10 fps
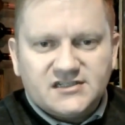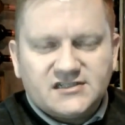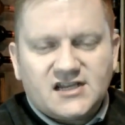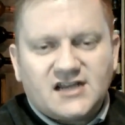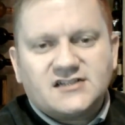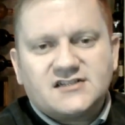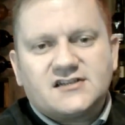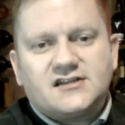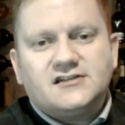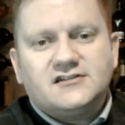in tank
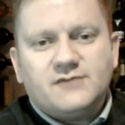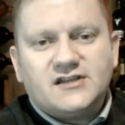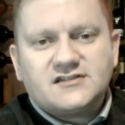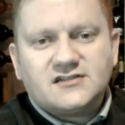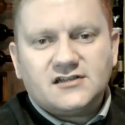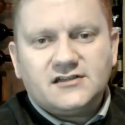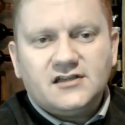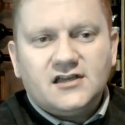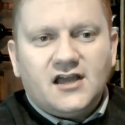design domestically,